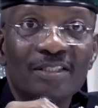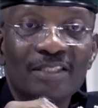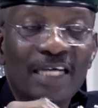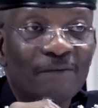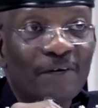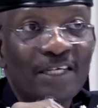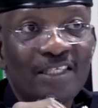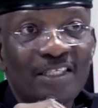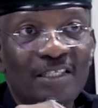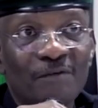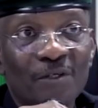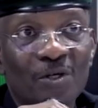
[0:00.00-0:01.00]
they are finding it
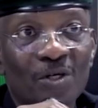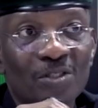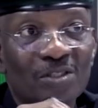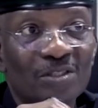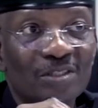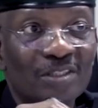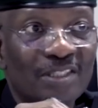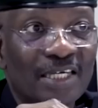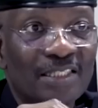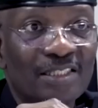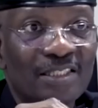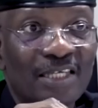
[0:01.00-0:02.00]
difficult
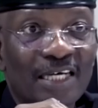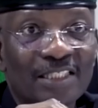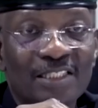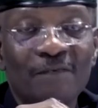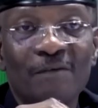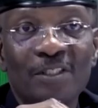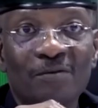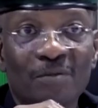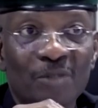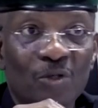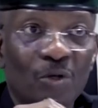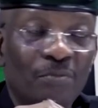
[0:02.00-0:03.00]
getting their savings from
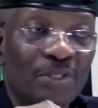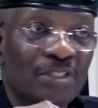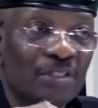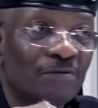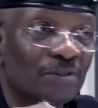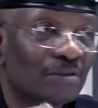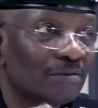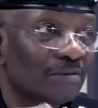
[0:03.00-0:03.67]
the cooperatives.